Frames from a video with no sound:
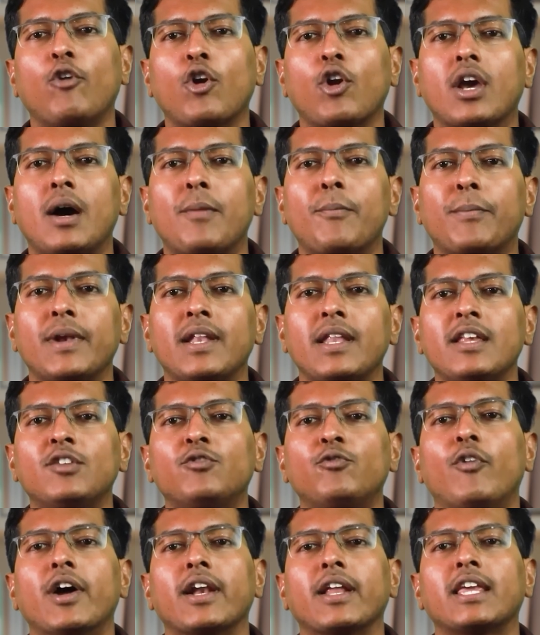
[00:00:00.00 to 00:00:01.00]
for
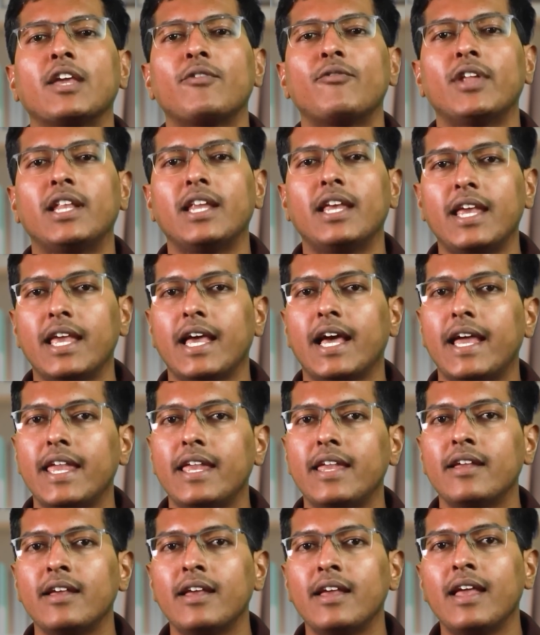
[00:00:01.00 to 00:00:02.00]
companies working with
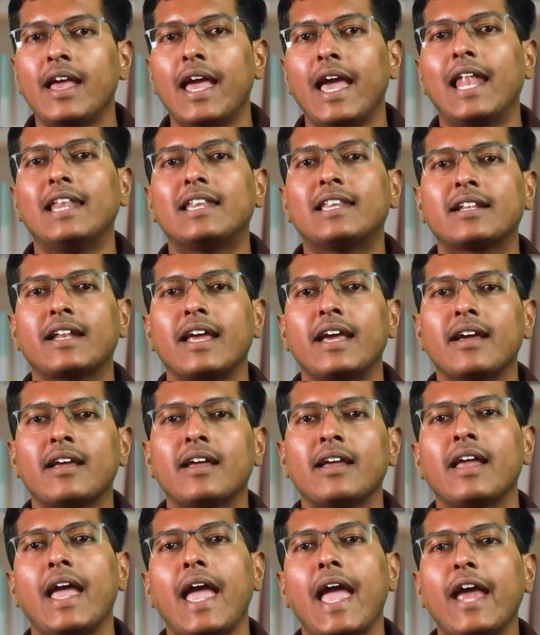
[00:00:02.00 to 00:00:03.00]
AI, health tech,
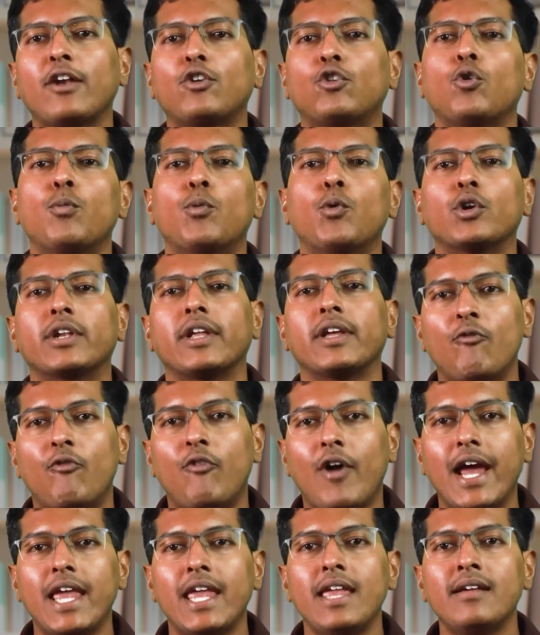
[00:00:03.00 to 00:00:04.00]
and robotics.
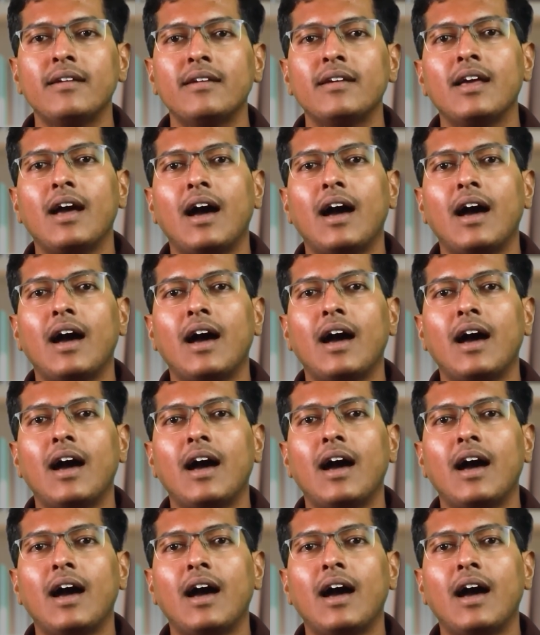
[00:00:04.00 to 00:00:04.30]
Why?